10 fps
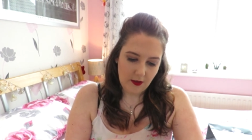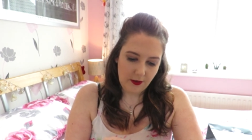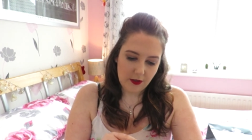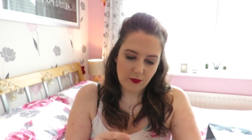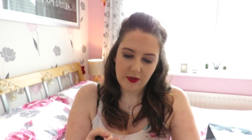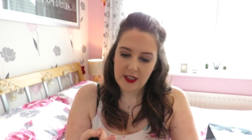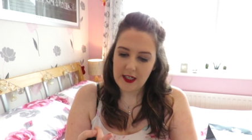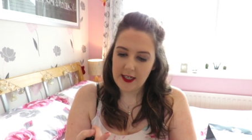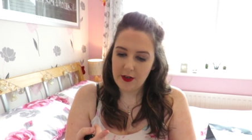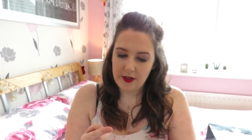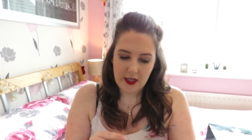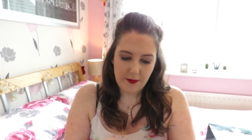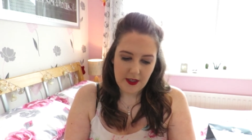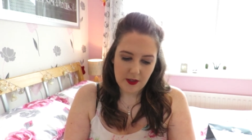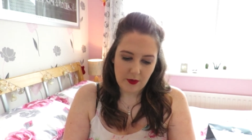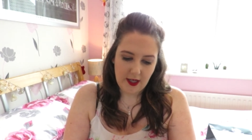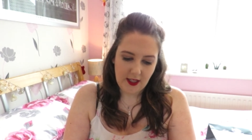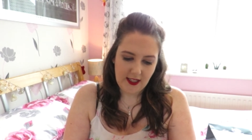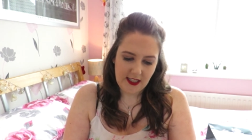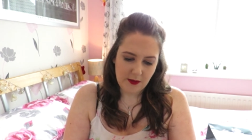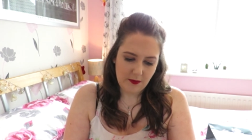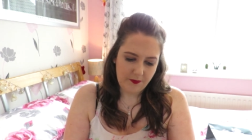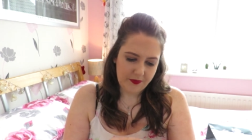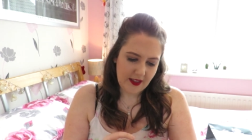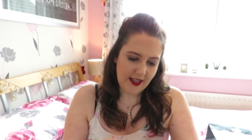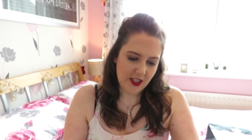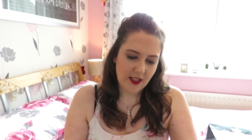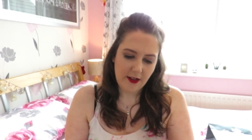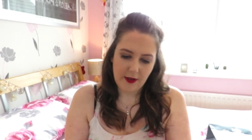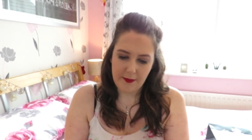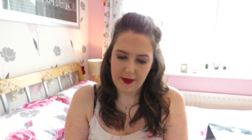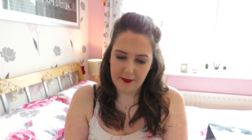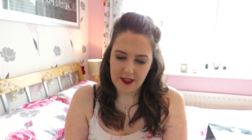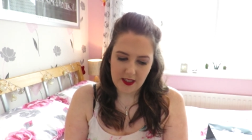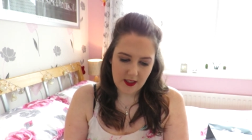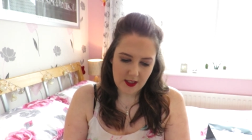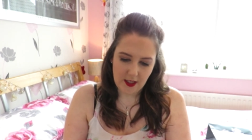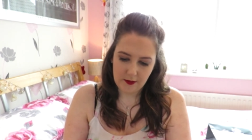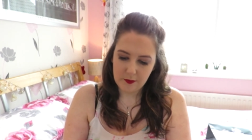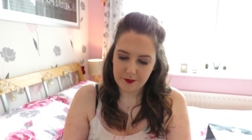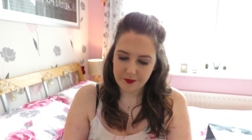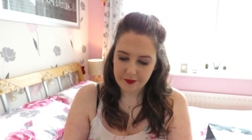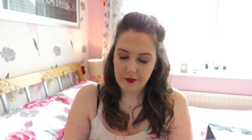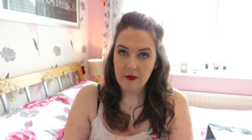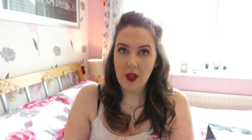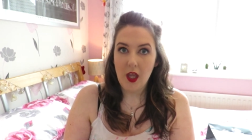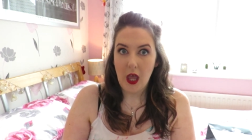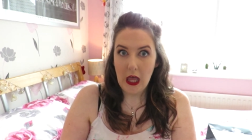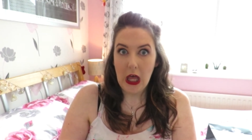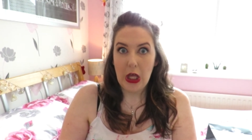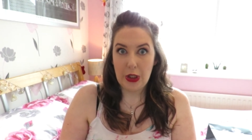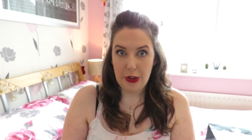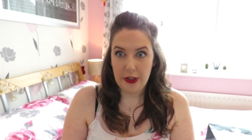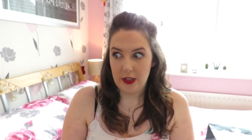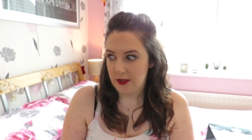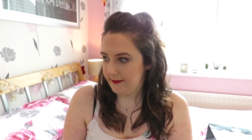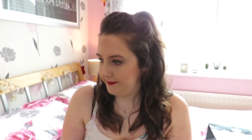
Feels really creamy as well, and it's actually quite pigmented, so good.